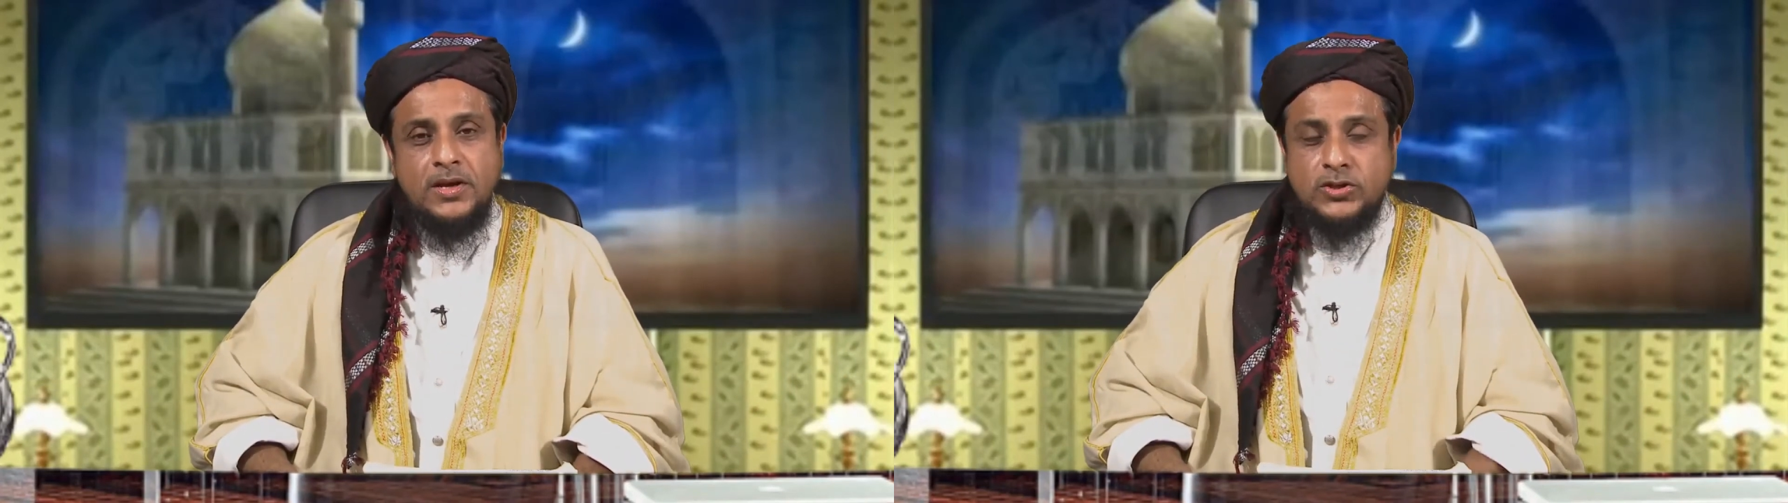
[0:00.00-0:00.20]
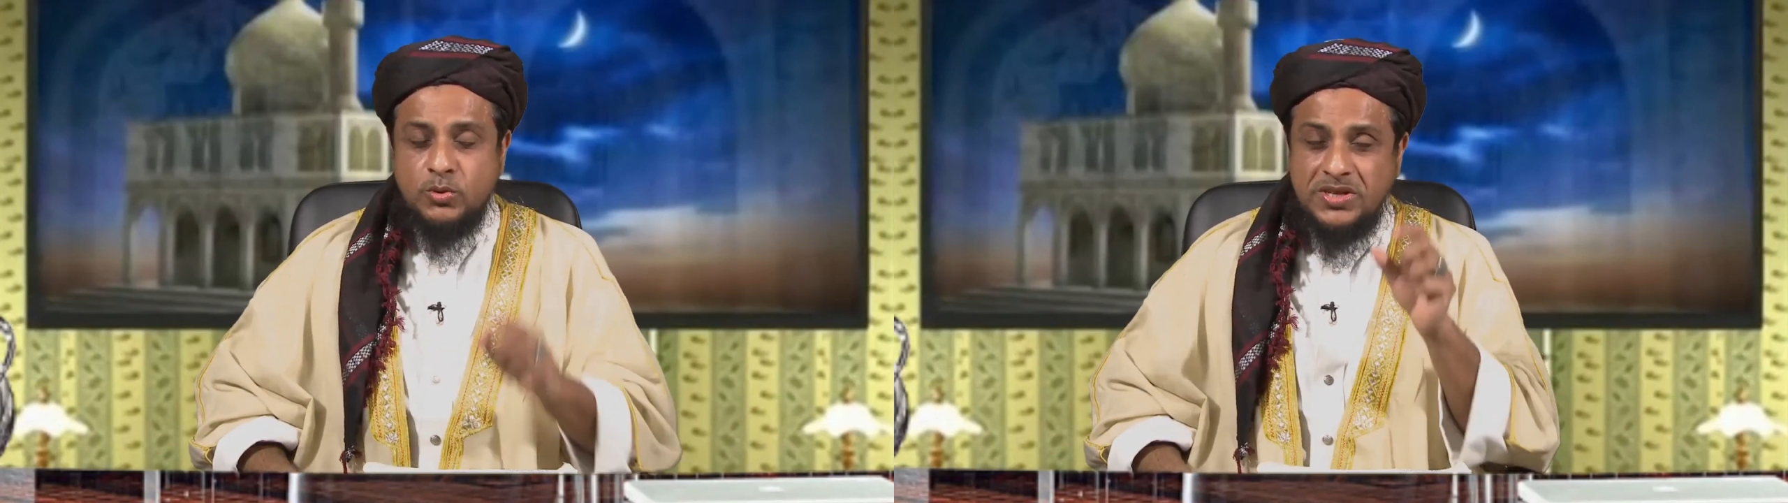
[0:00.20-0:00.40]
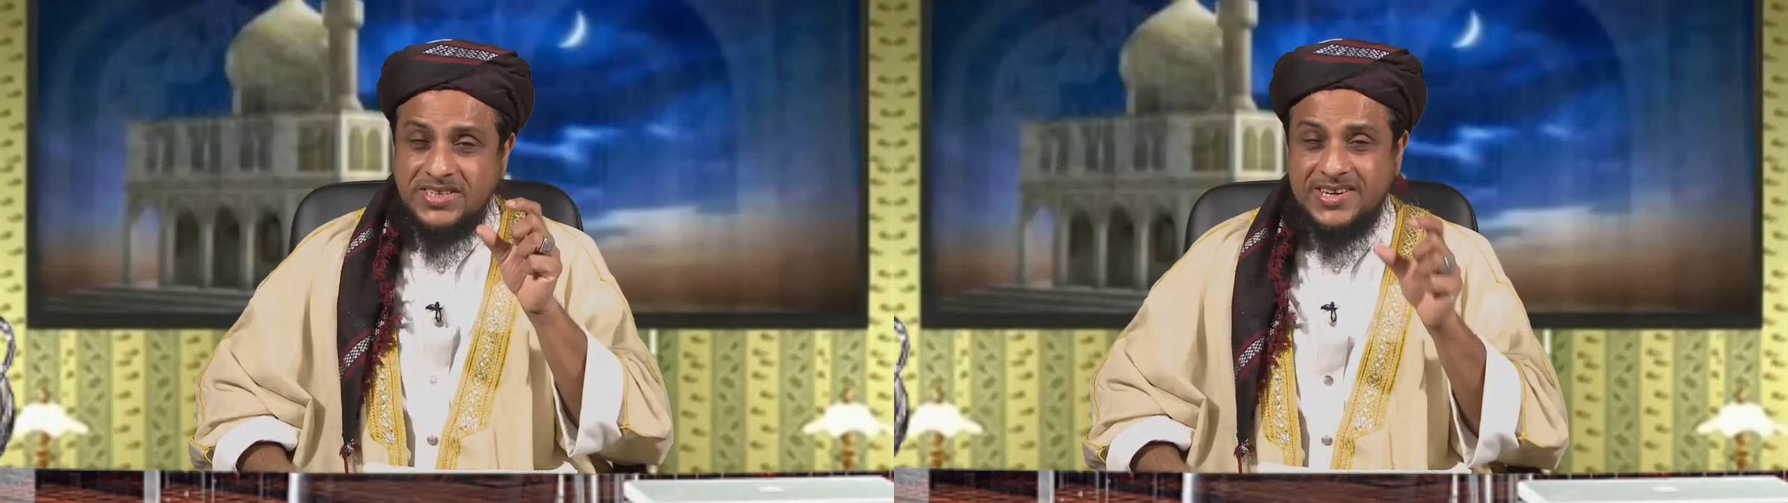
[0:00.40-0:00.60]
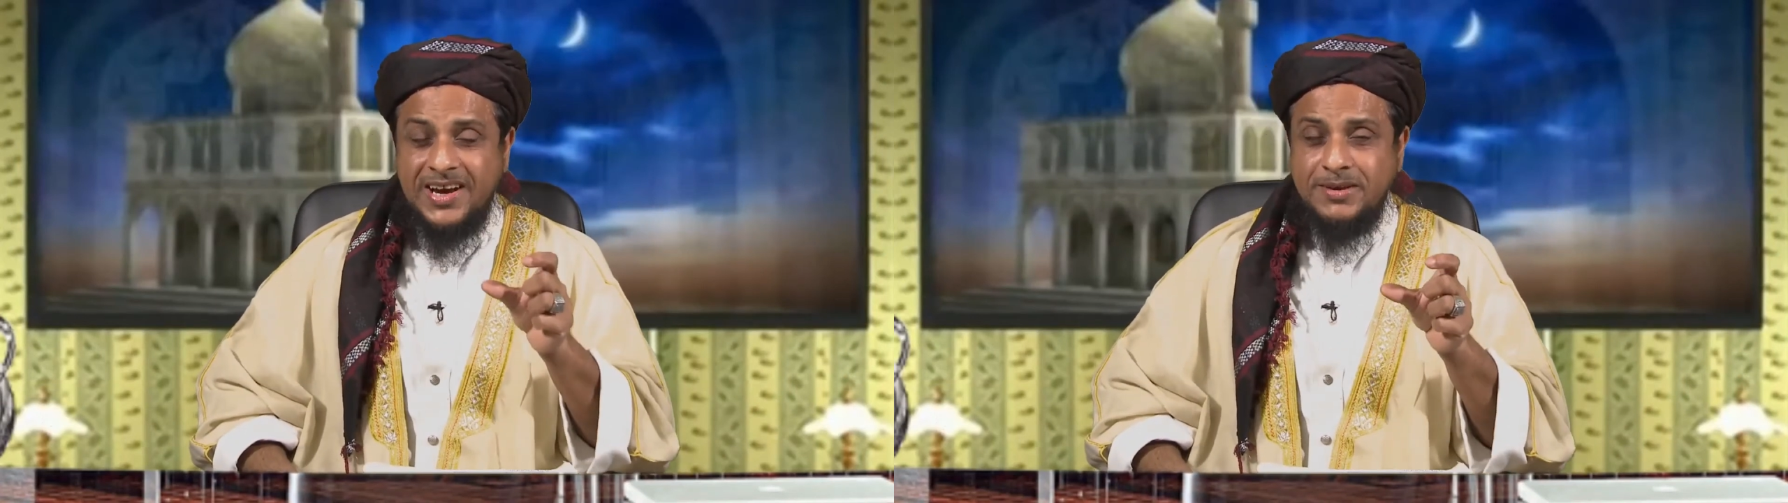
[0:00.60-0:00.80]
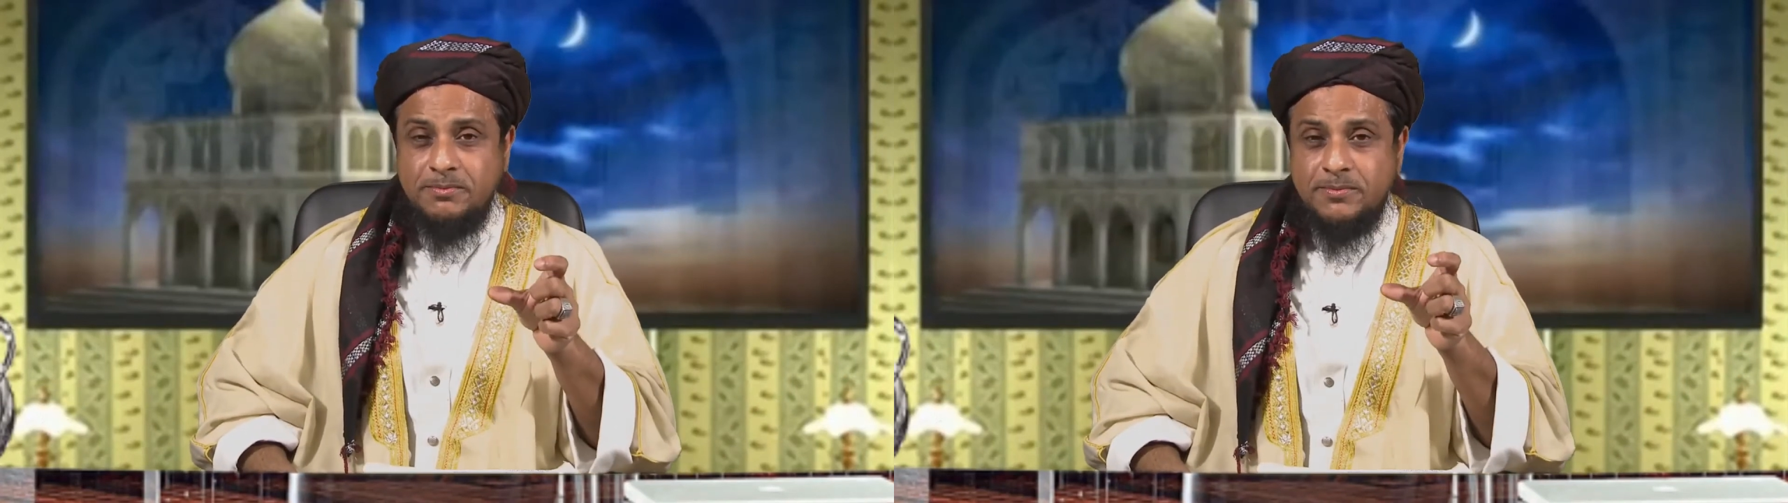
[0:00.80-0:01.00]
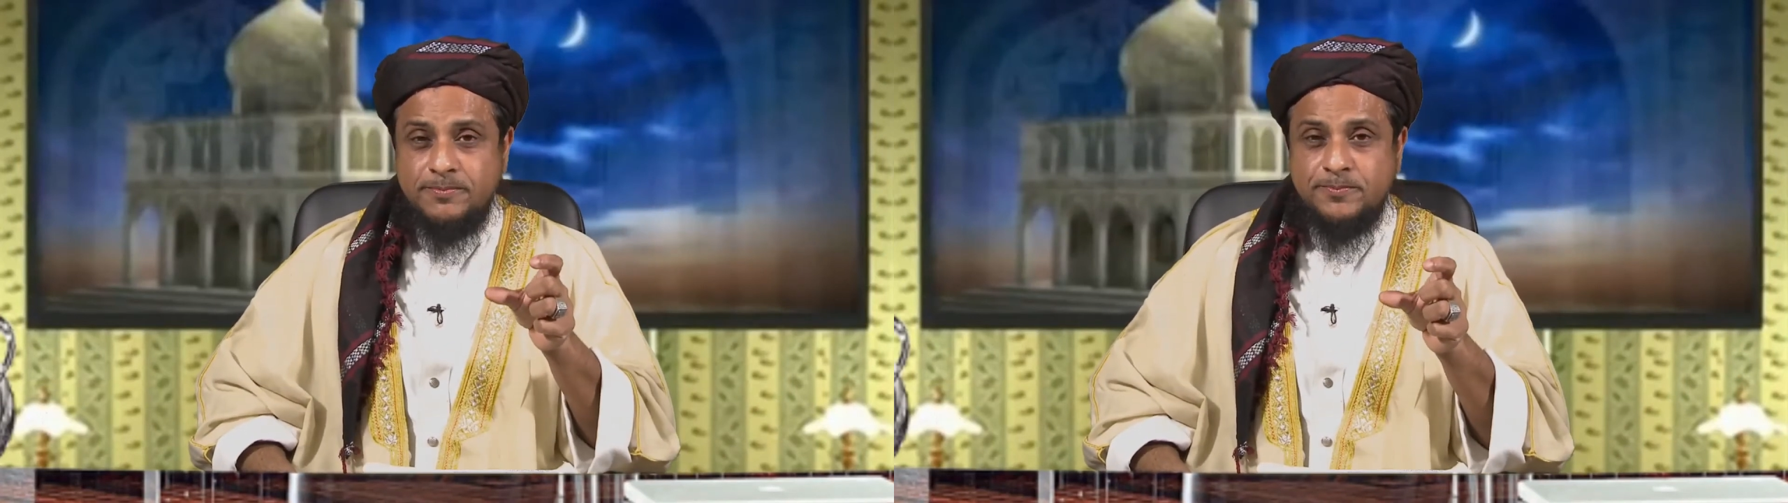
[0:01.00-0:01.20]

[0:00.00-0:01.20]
So this time